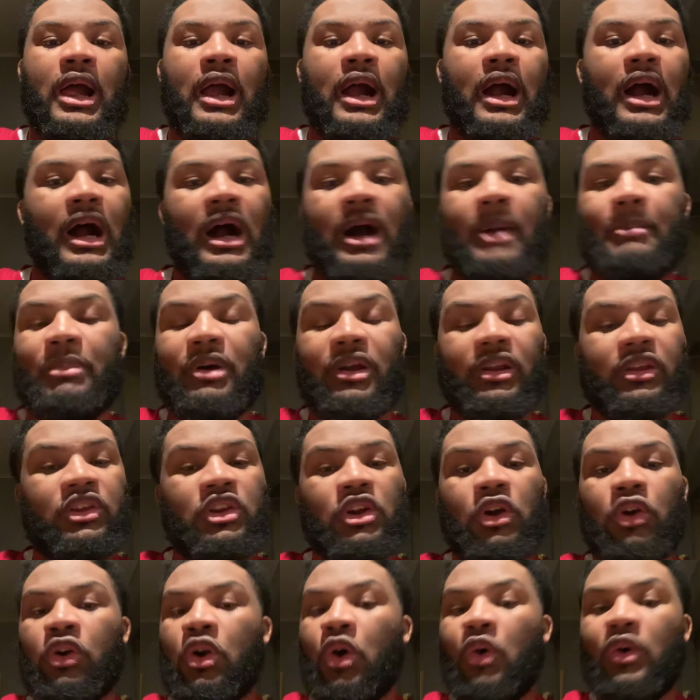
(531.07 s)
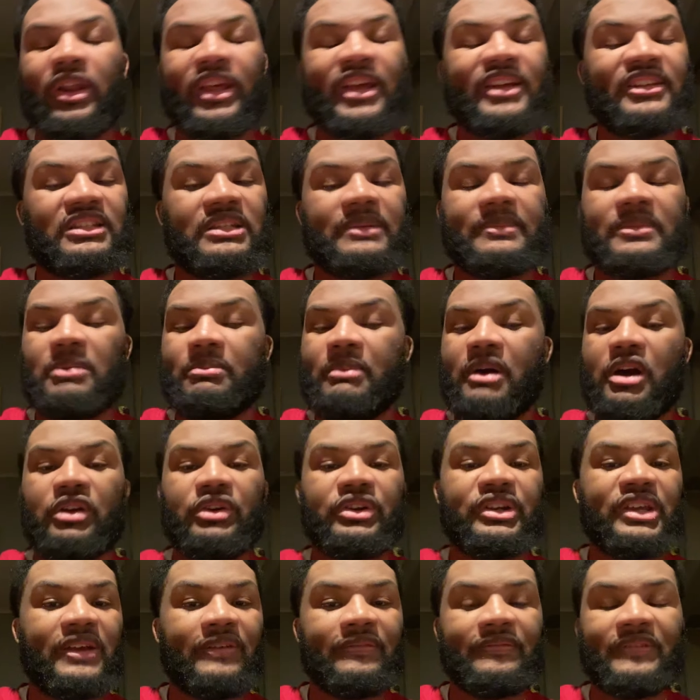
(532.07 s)
But going against some of the better
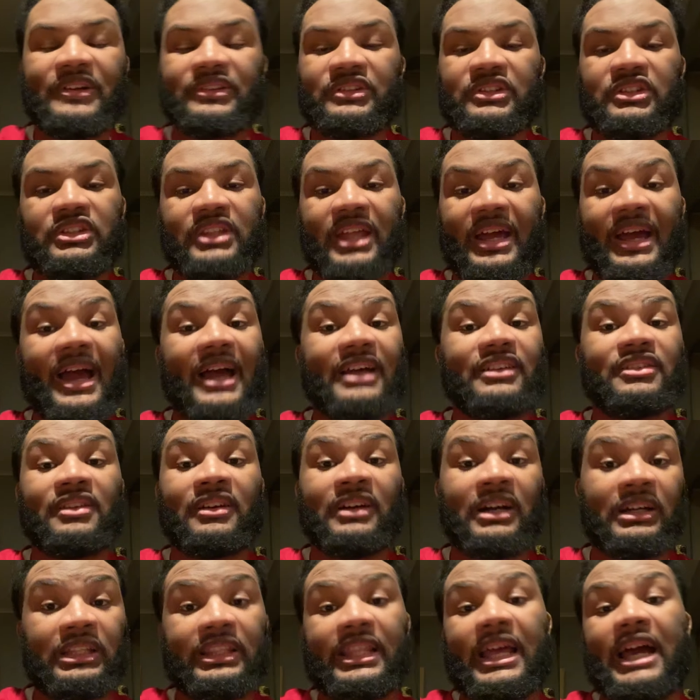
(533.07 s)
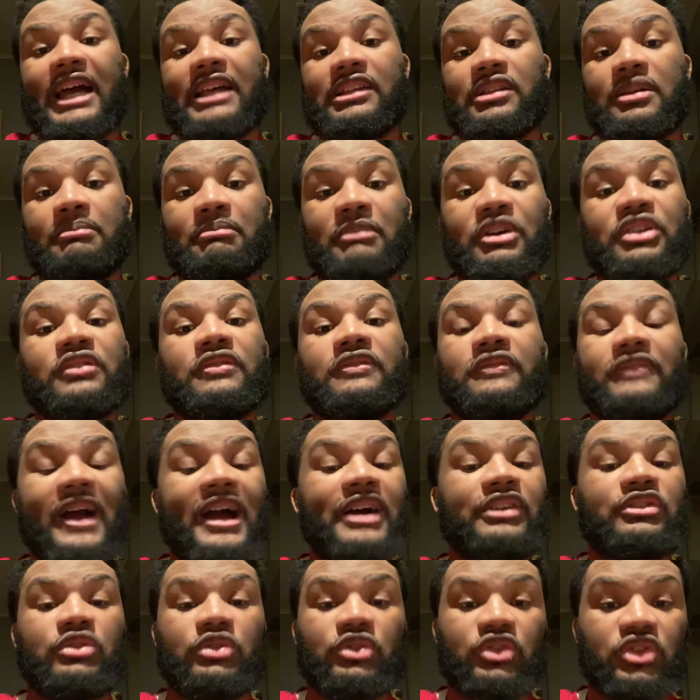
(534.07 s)
defenses that has a much
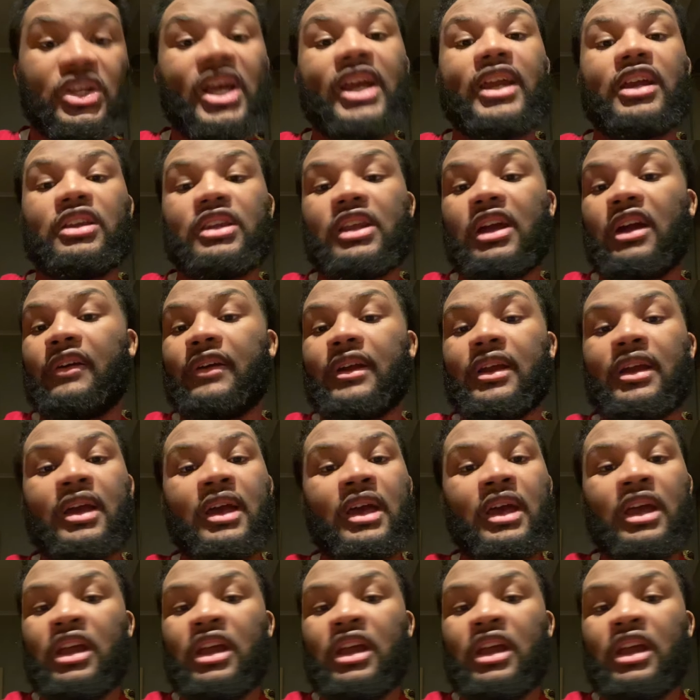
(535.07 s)
faster secondary,